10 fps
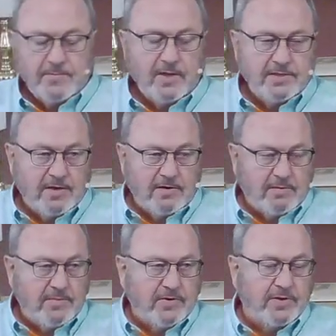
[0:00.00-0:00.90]

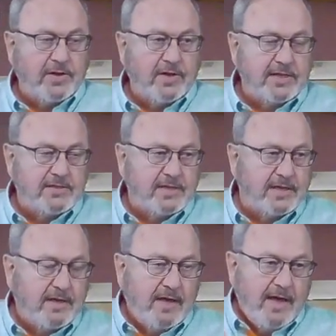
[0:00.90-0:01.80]
ceremony,
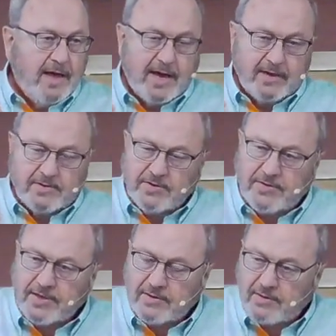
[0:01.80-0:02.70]
cleansing, and
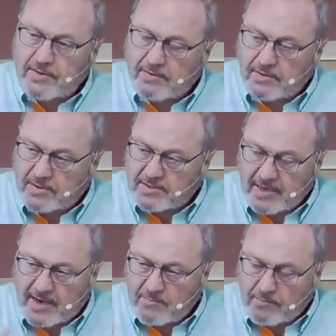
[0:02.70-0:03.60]
doing the
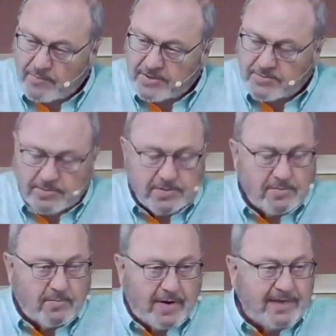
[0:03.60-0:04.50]
same rituals
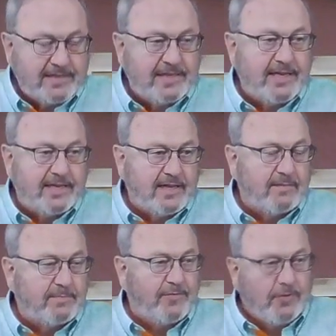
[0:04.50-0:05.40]
and rites that he had
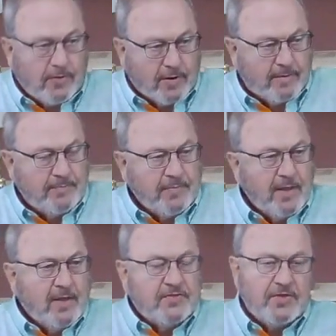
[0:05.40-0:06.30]
done before.
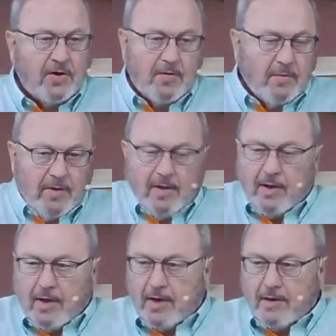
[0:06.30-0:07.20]
So,
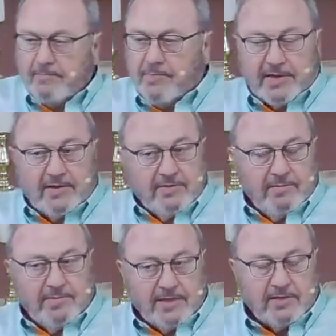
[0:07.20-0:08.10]
but
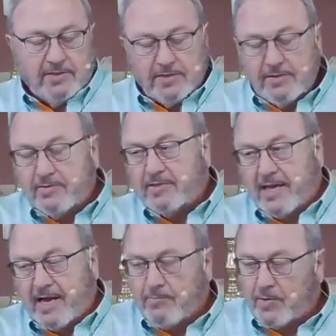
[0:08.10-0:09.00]
the Jews
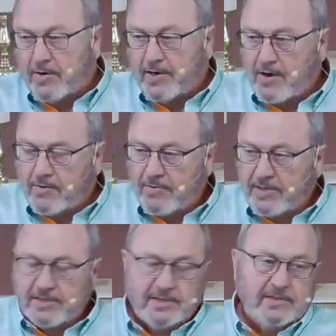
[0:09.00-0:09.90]
that were now
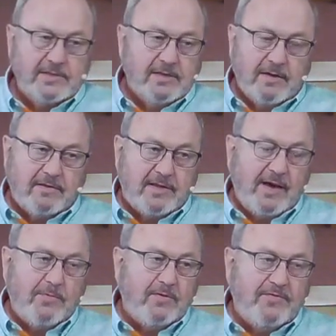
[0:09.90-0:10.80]
Christians, they
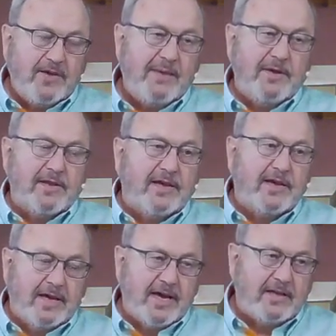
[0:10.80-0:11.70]
were vehemently
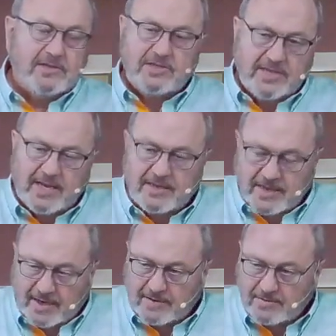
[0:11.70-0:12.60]
against
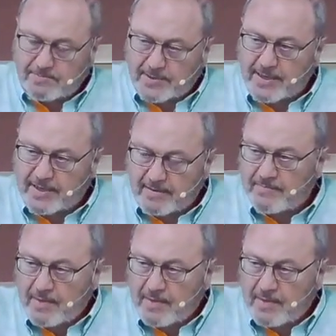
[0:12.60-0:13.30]
Gentiles being